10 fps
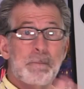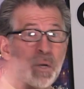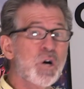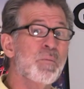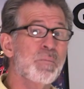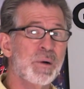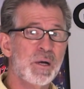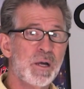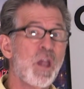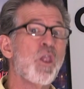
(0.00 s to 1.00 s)
boom,
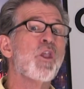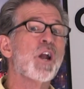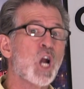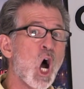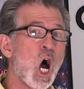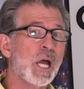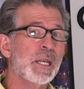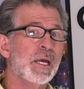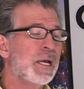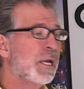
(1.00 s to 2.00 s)
they're gone.